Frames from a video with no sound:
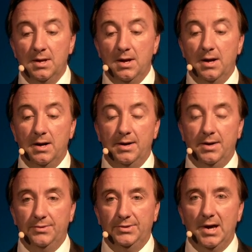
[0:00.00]

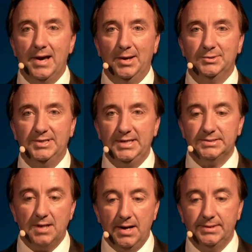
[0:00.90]
On the IoT
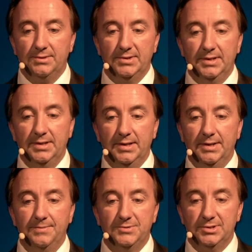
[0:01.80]
side, there
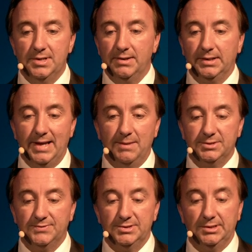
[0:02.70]
are generic
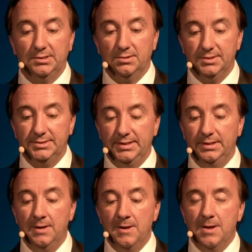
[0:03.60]
enablers for
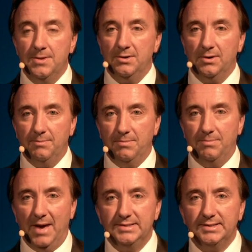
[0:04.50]
security. There are
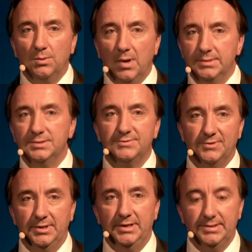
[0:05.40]
basic ones for
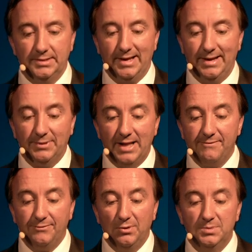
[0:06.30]
the underlying
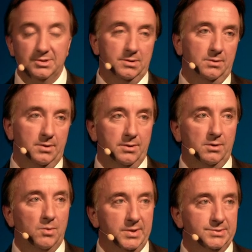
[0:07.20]
platforms, and there
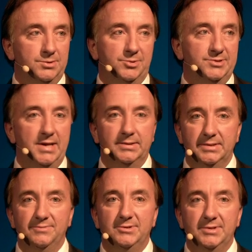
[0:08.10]
are ones to protect
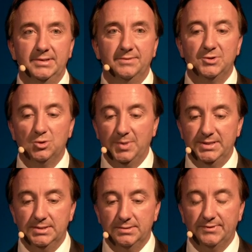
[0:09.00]
individual
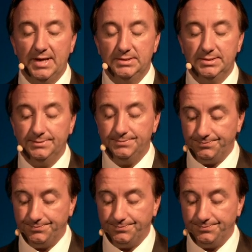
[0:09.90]
pieces of data.